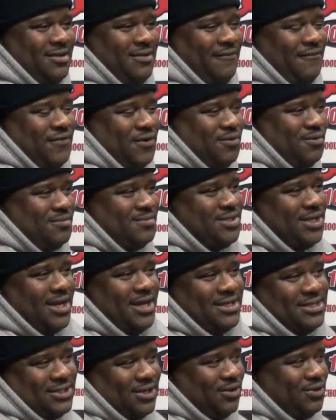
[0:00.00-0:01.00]
Feel what I'm
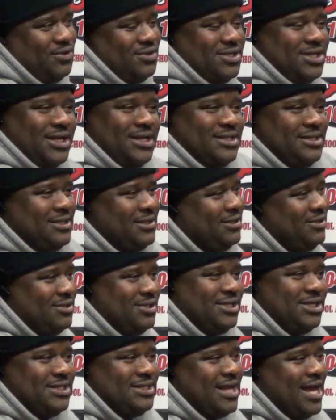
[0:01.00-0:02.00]
saying? So you
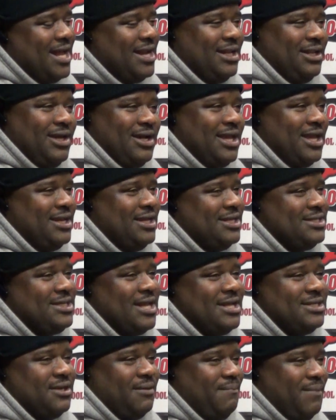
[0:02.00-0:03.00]
just got to look at this
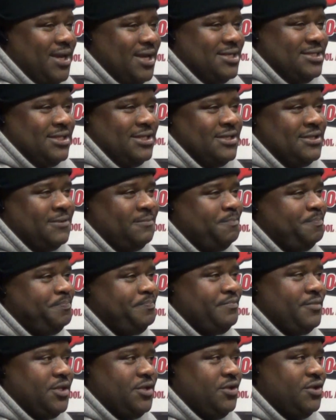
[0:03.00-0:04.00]
as a business.
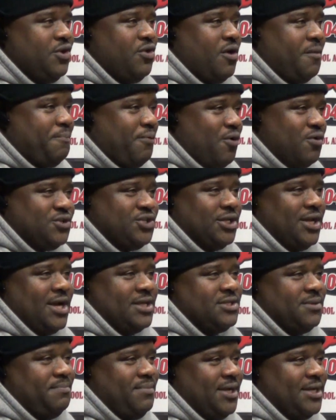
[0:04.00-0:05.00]
You know, approach it
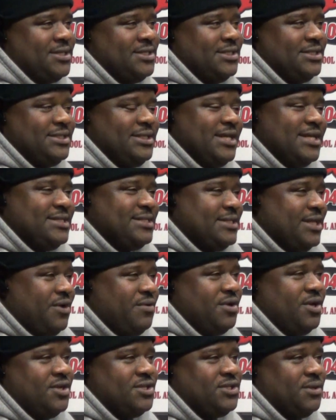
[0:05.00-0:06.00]
as a business. Get
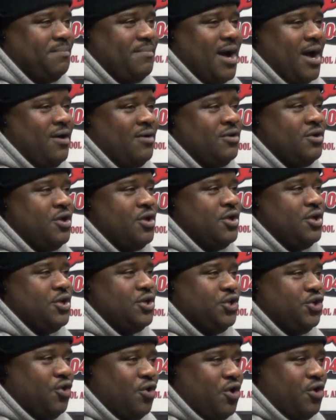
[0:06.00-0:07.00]
serious about
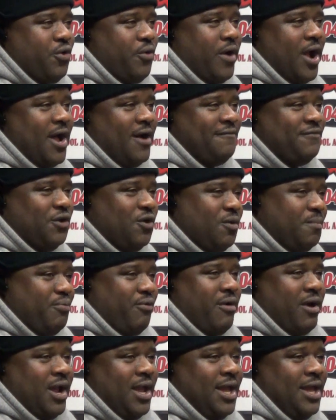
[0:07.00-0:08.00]
your craft, your
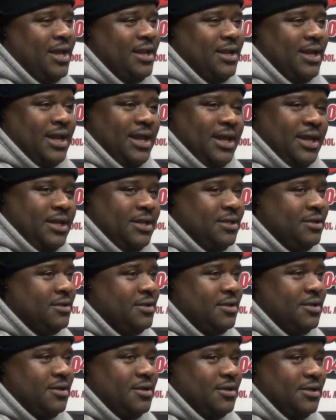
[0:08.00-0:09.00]
brand, and
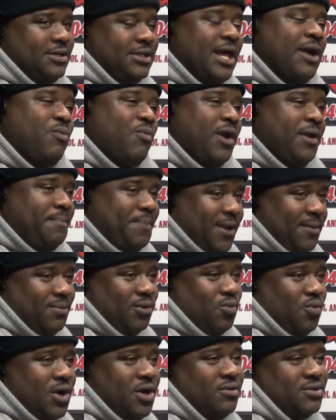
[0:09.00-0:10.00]
that way people
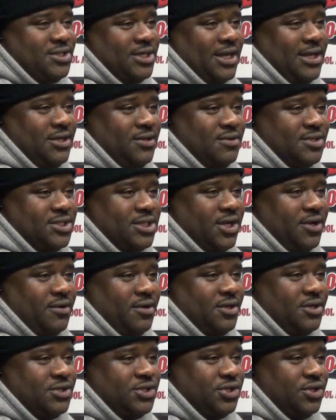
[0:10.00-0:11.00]
will take you
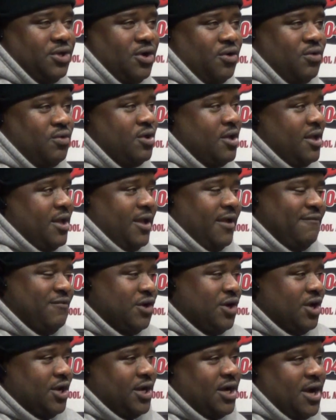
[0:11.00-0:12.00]
serious. You know, if
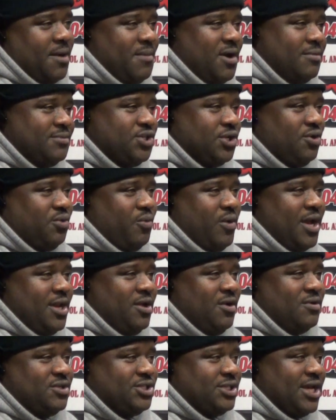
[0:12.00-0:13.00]
you're gonna come up to the
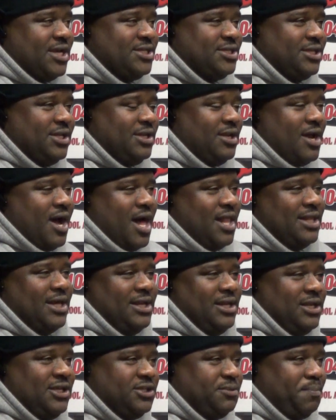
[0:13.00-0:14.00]
radio station and holler
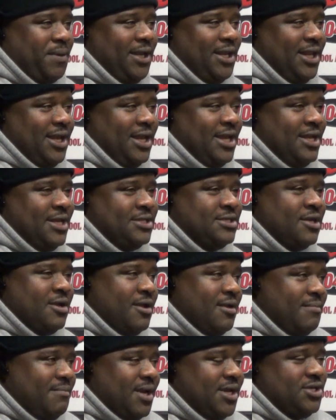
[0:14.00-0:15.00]
at these PDs,
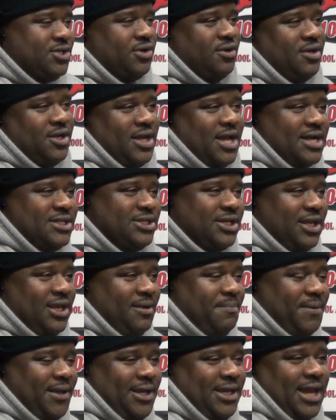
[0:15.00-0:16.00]
make sure you got your
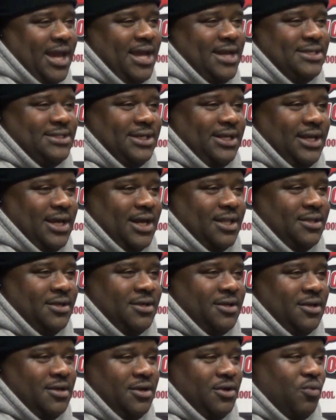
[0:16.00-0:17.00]
EPKs together.
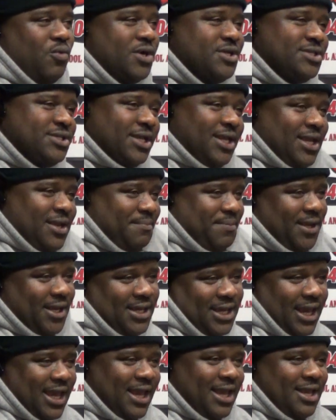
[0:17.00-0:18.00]
What is an
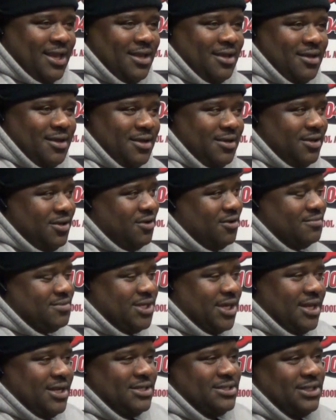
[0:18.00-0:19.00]
EPK? You know what I'm
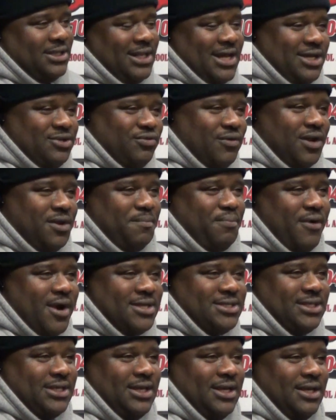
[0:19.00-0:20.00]
saying? There's an electronic
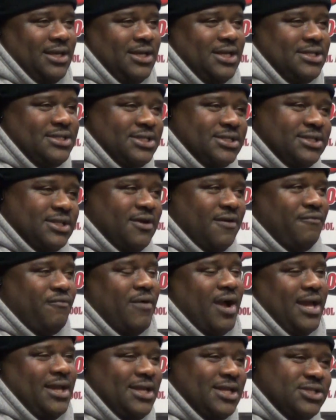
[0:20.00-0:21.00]
press kit. Get your stuff
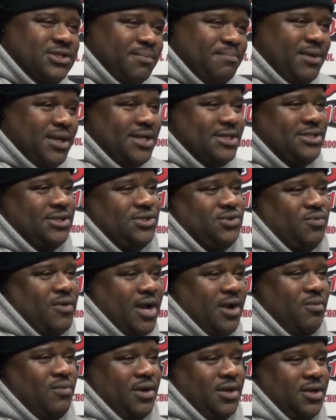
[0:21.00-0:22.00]
right. Get your business
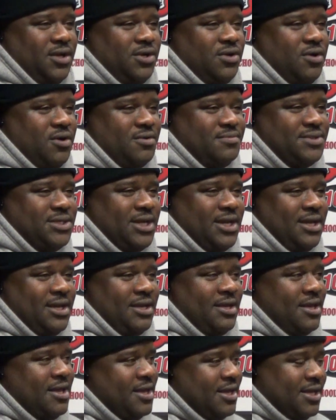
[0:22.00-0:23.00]
right with it. You know what I'm saying?
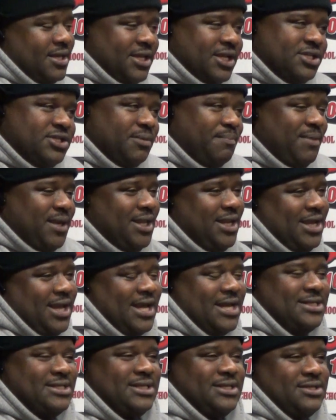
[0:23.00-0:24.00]
Get your
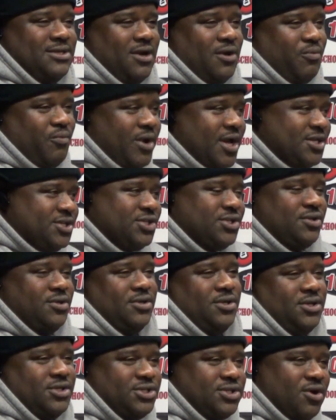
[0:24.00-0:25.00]
BDSs up,
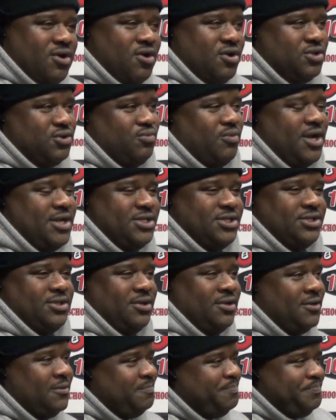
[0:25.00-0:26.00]
registered. Your songs
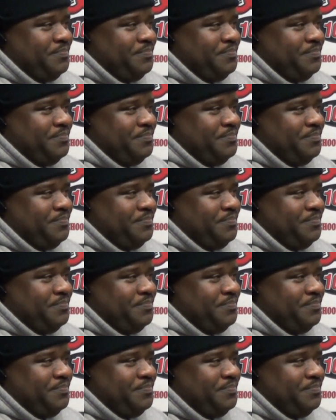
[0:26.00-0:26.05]
registered.